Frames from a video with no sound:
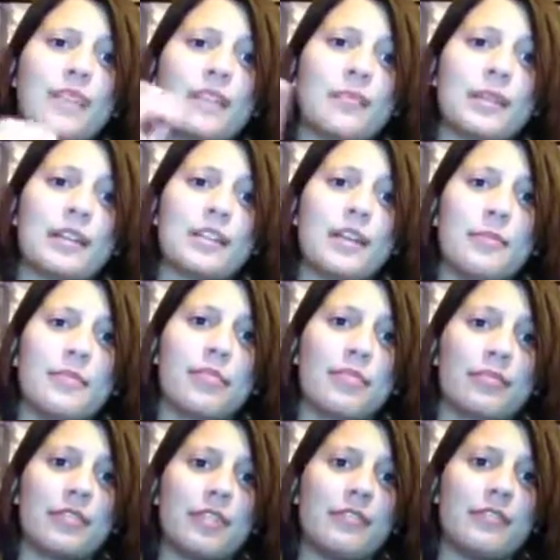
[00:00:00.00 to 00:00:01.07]
my top
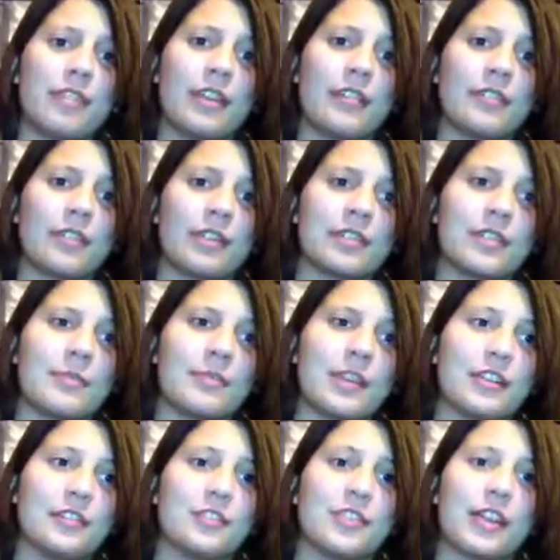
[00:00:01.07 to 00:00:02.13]
3 favorites, I
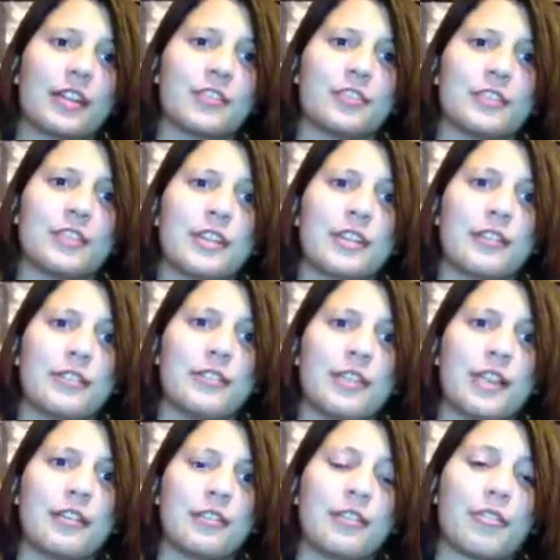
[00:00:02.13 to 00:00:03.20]
managed to actually narrow it
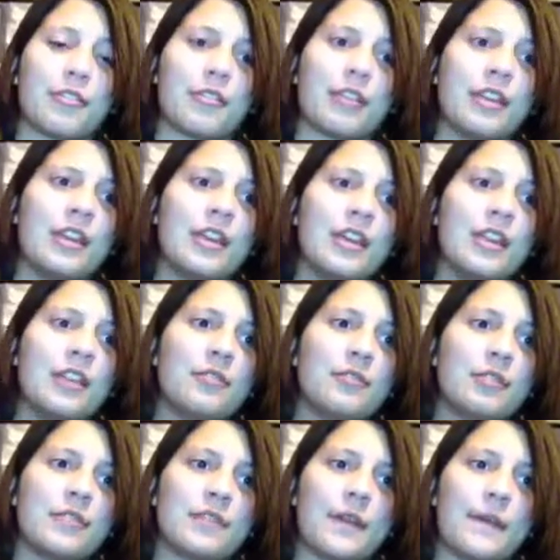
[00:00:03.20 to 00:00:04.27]
down to 3,
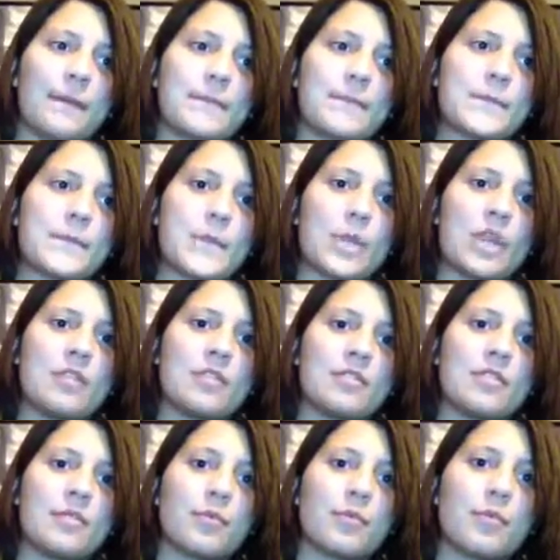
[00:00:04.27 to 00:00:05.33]
was
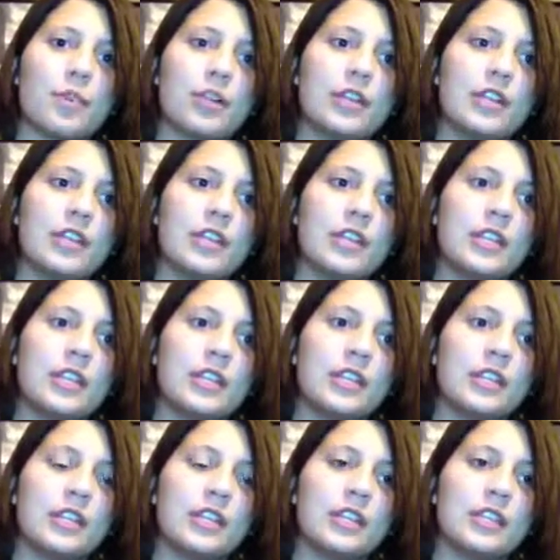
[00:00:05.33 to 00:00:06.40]
number 1
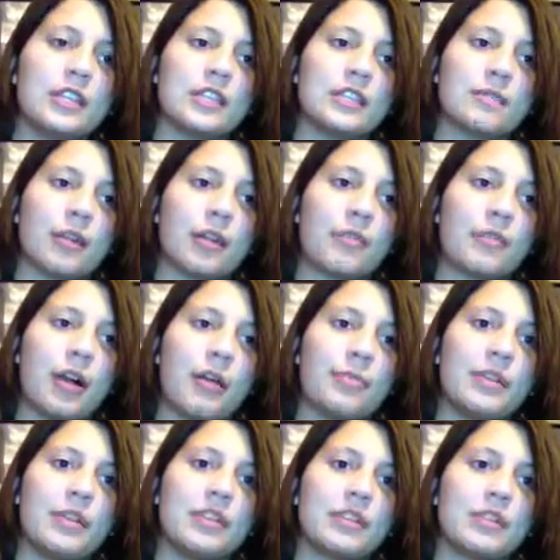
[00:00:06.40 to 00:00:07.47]
is Mary
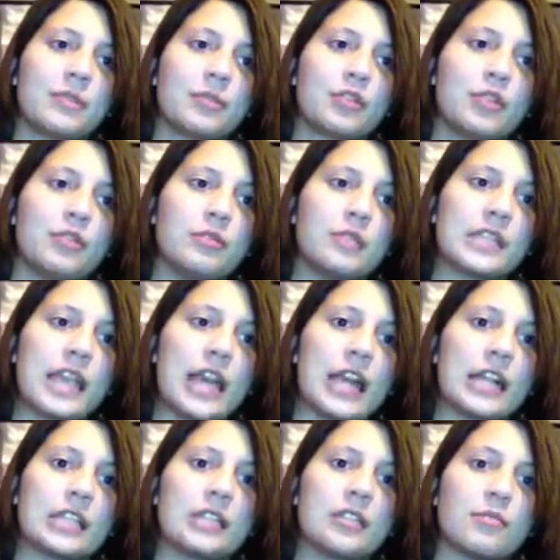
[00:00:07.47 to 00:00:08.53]
Poppins, number 2 is
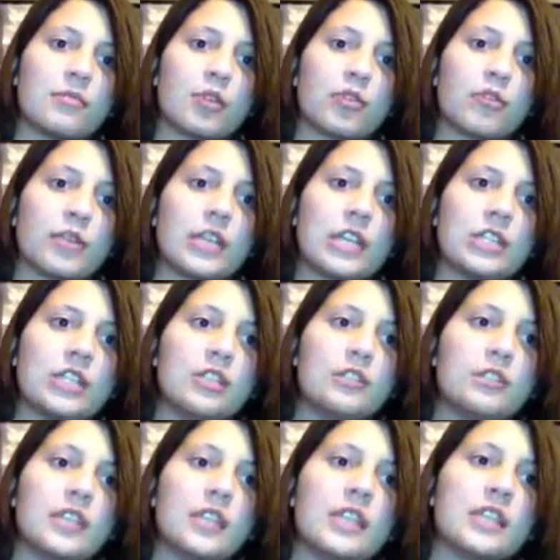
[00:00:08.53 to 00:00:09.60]
Cats, and number 3 is
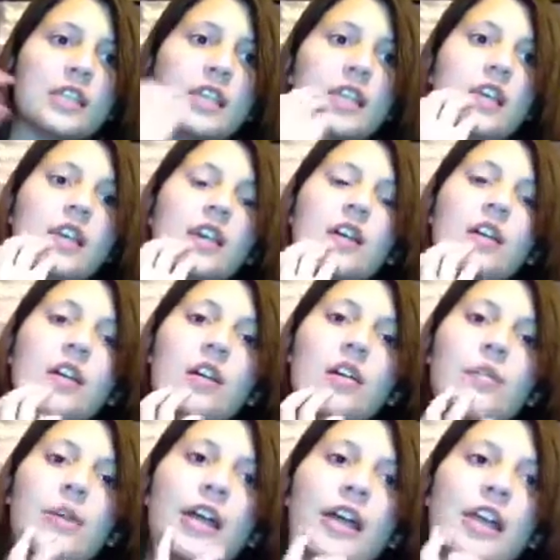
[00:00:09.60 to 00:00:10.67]
Newsies.
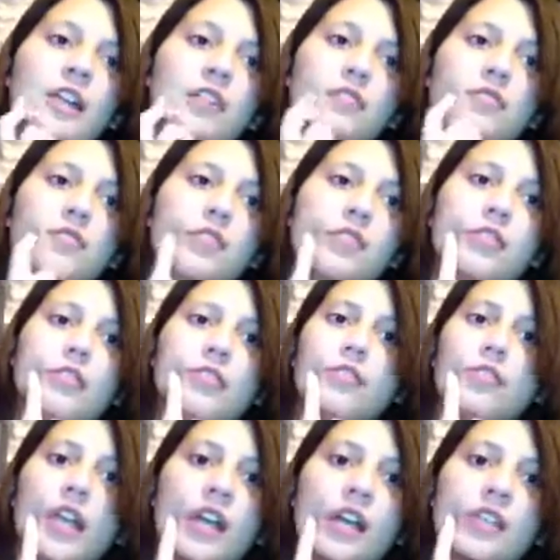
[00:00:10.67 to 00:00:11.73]
I had to include
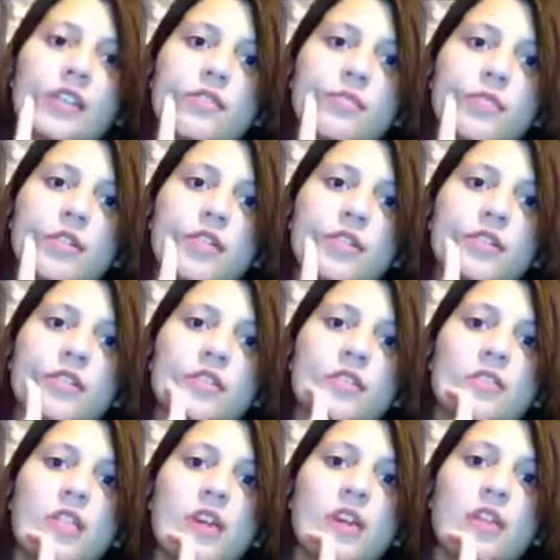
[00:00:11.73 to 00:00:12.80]
Cats because
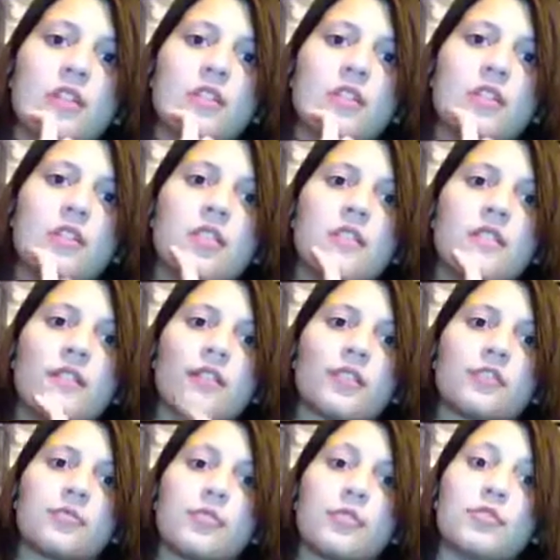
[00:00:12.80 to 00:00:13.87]
that is the
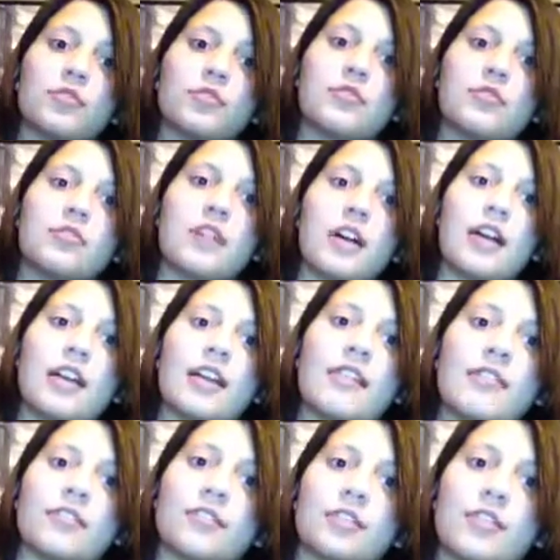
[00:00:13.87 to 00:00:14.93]
first musical I
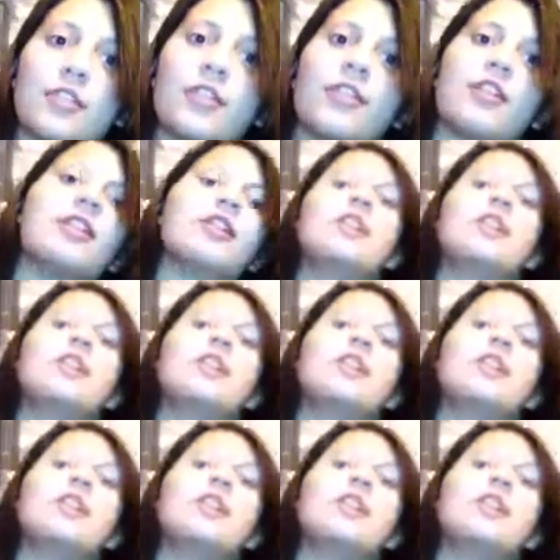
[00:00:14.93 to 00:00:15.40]
ever saw